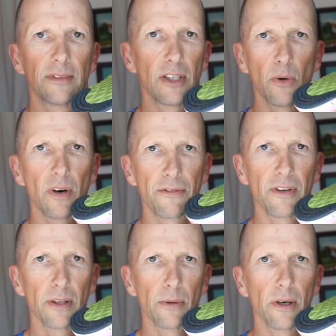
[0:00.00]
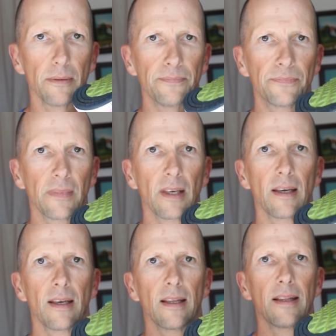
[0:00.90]
You don't want to feel the road.
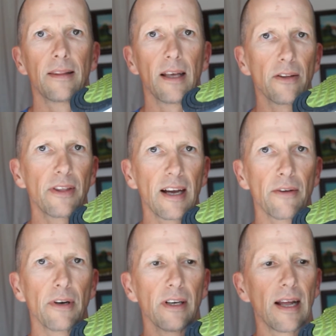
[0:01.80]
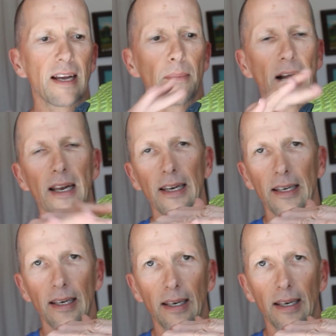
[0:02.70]
The other thing I really like about it,